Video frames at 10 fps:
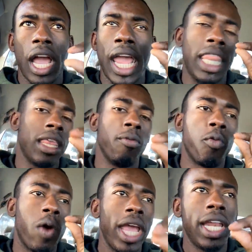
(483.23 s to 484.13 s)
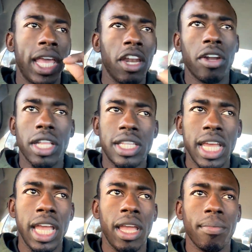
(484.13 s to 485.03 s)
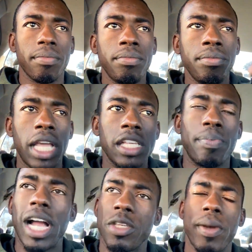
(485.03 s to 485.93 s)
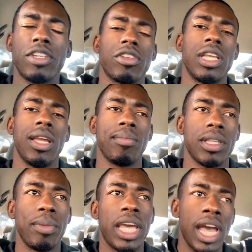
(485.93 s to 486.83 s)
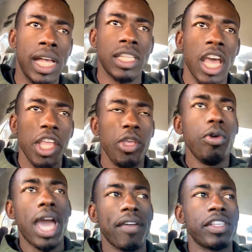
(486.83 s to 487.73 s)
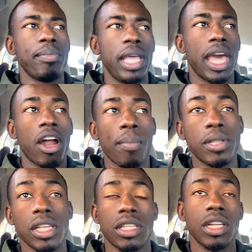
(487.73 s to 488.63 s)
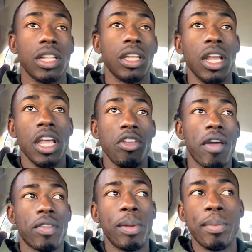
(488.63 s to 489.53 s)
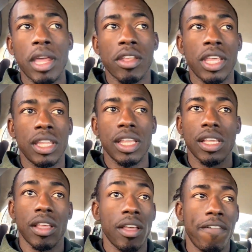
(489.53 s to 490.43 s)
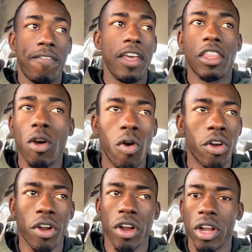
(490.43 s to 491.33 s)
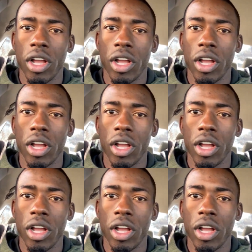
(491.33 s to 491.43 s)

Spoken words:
And the way to get on a team is by special teams, because you have to be at our position and you have to be better than the fifth corner,